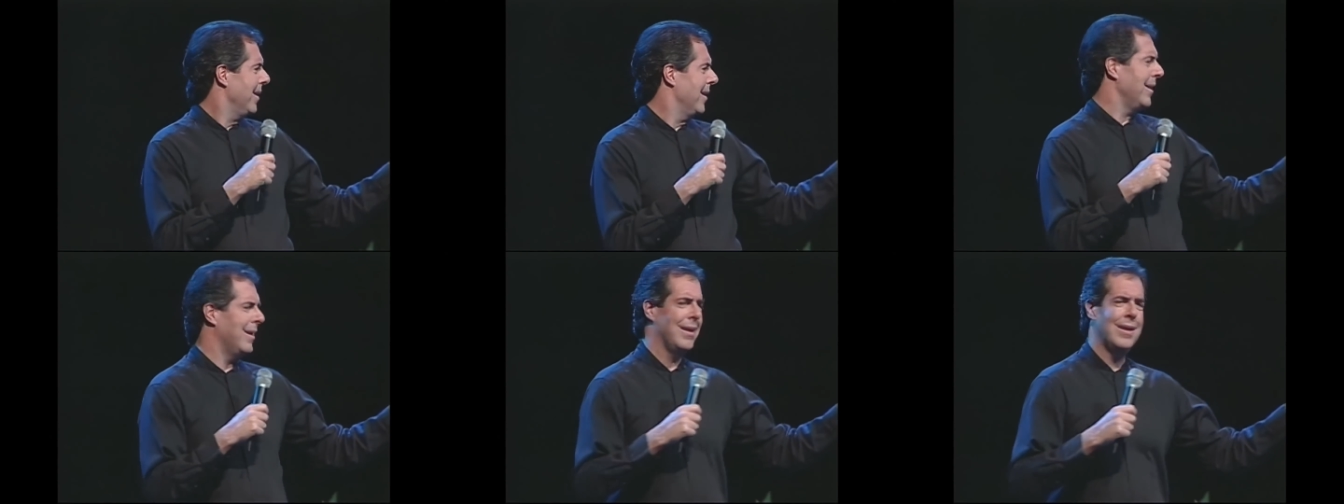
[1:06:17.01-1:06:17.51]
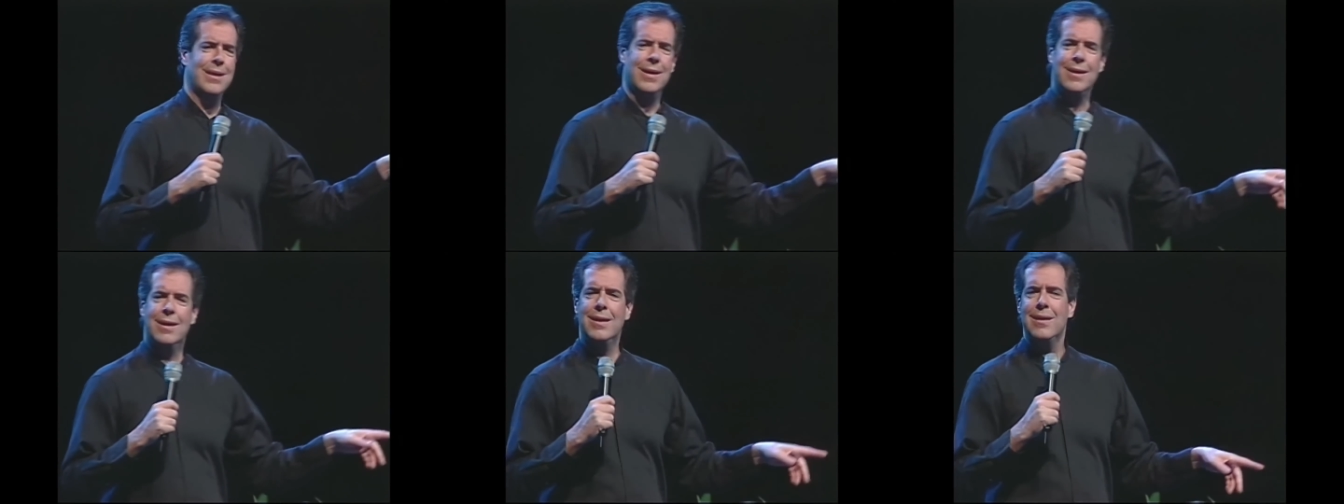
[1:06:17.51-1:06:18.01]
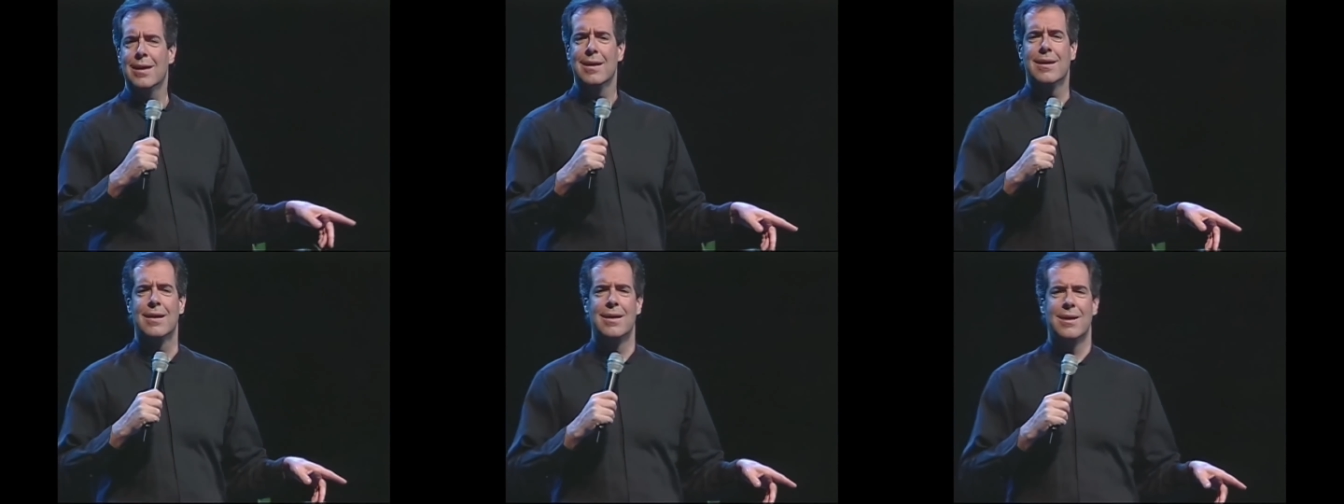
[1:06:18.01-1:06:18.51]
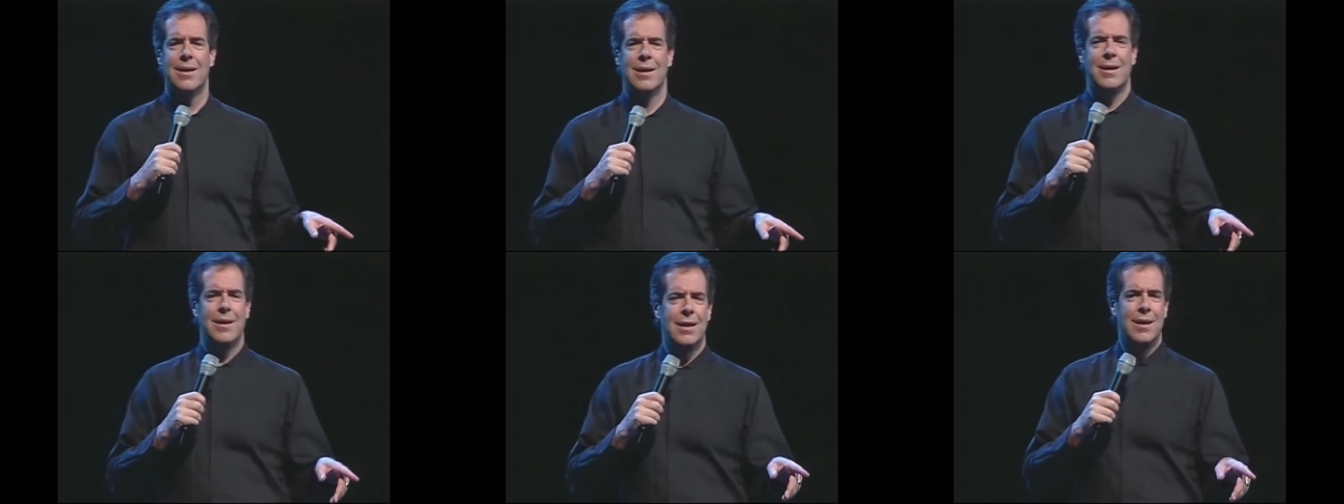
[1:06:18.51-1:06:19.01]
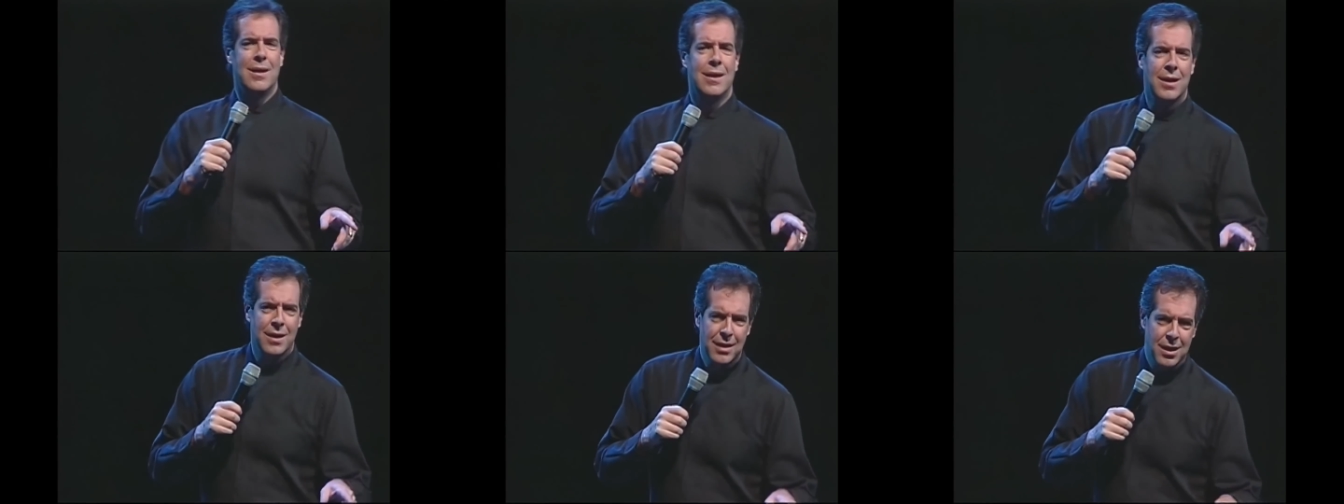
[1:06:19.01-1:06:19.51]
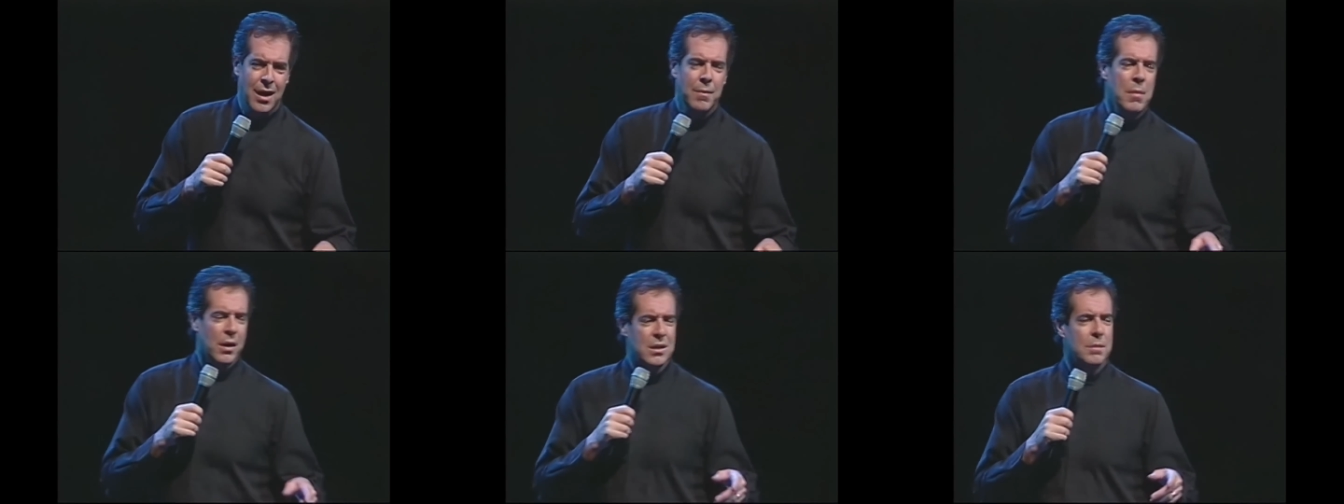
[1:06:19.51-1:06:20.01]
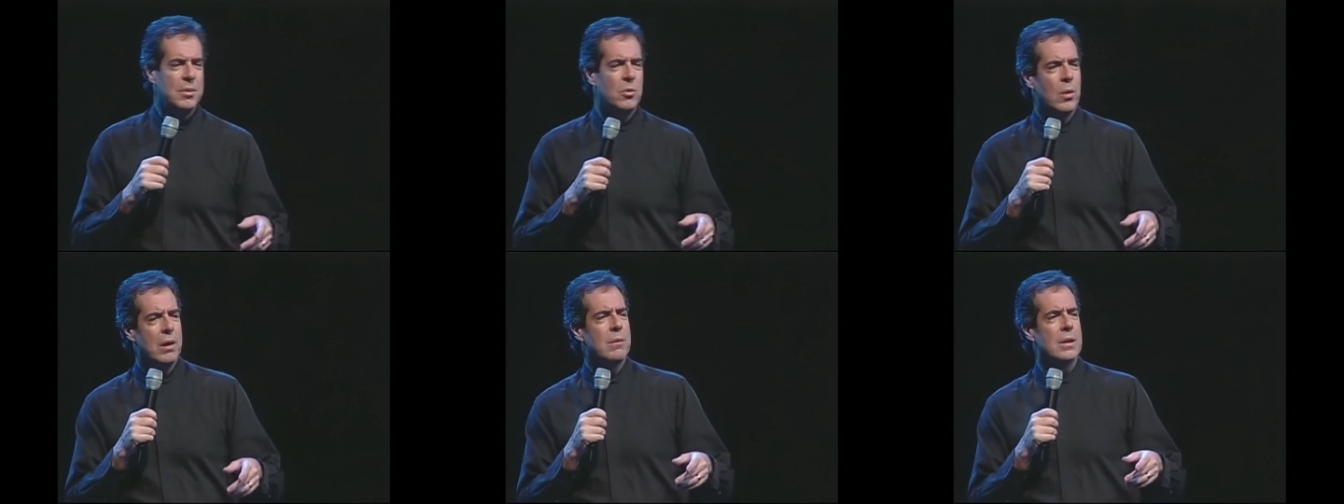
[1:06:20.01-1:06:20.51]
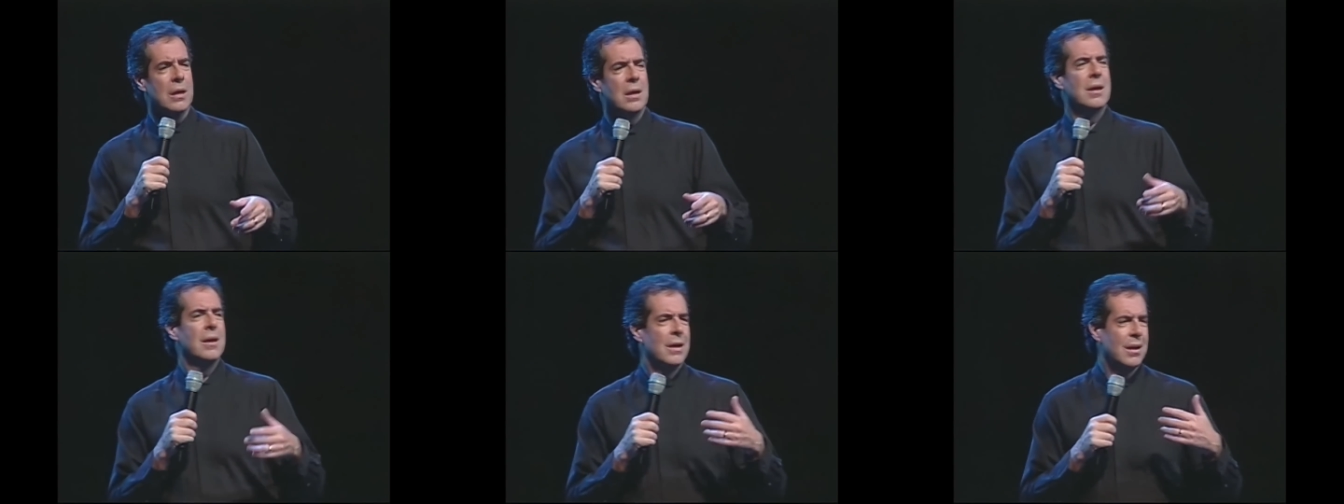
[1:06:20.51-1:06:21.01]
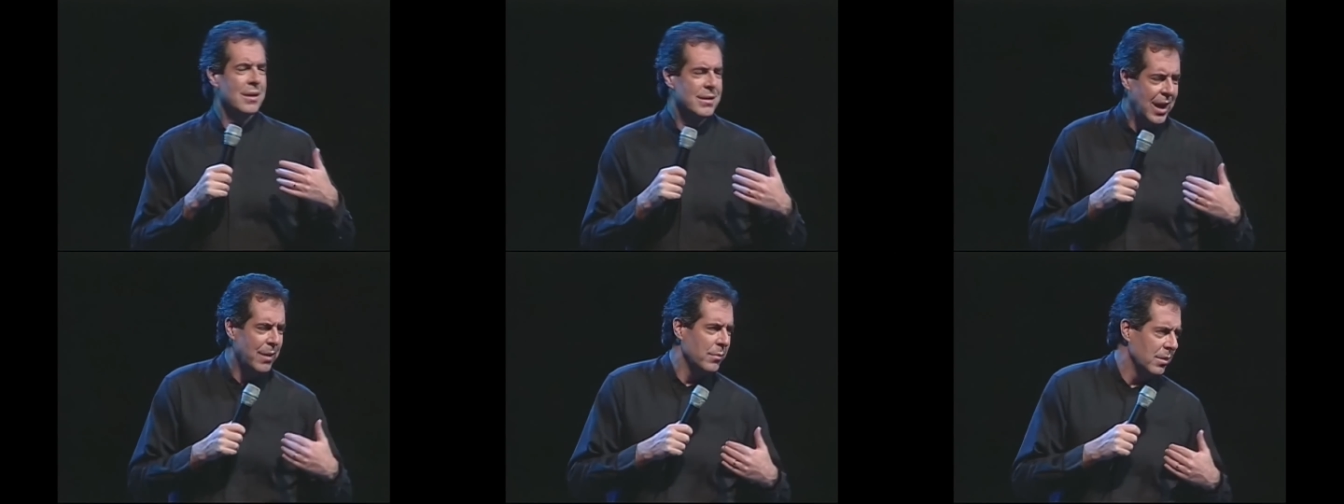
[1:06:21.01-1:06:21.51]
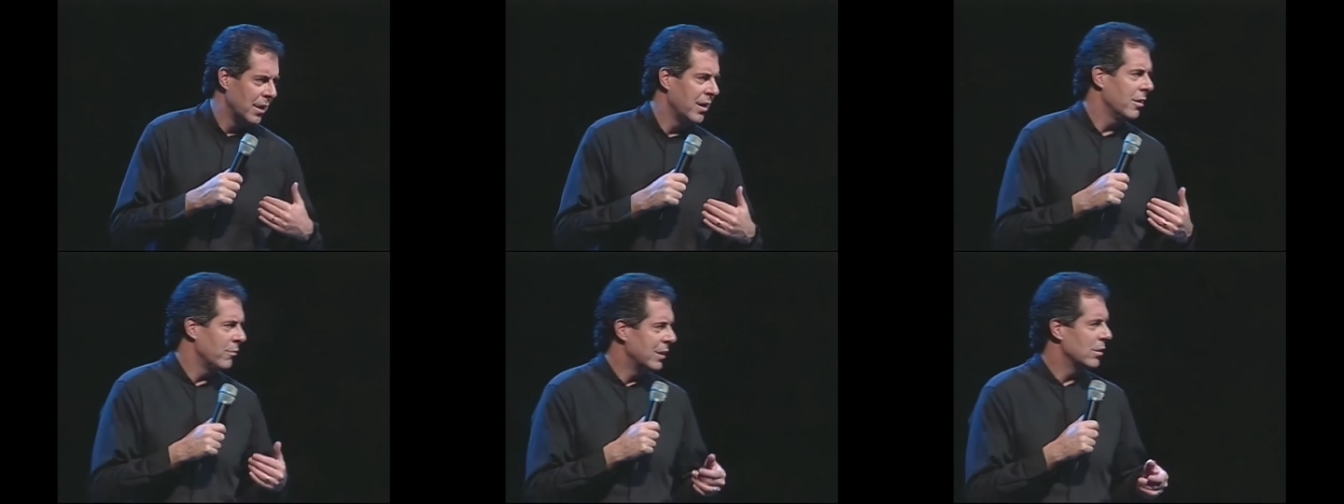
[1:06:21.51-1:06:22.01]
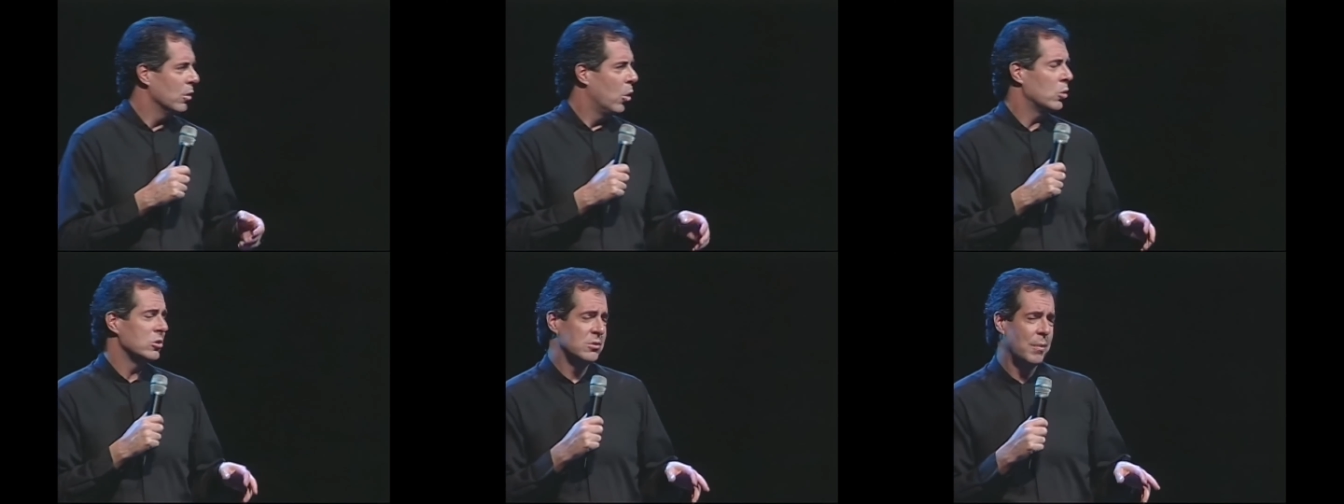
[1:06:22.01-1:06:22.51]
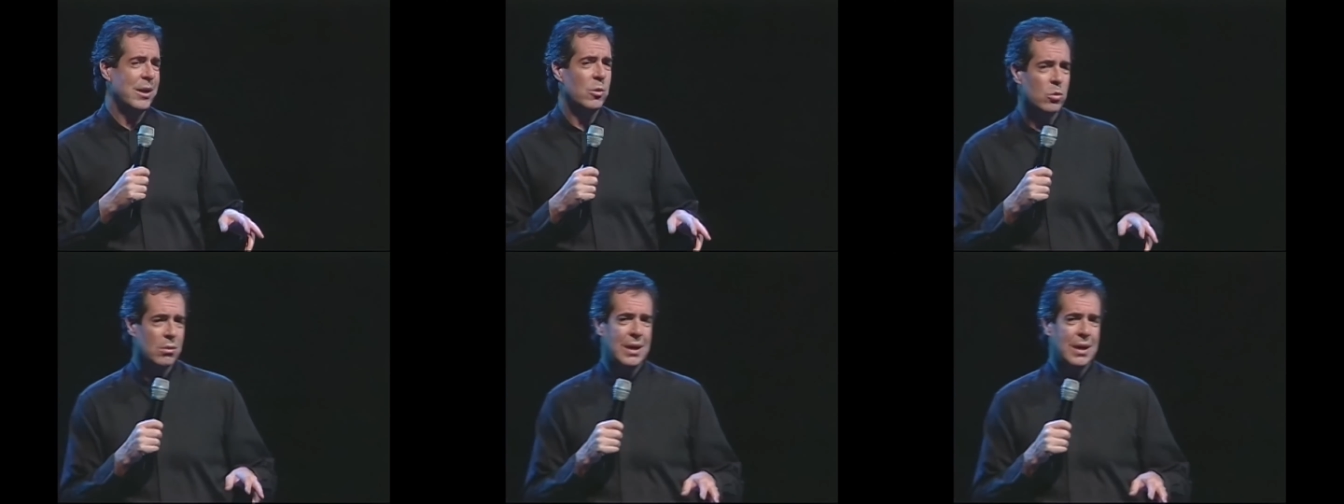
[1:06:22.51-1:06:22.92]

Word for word: hey, hey, hey, hey, I'm not going to be wearing camel hair, eating locust my whole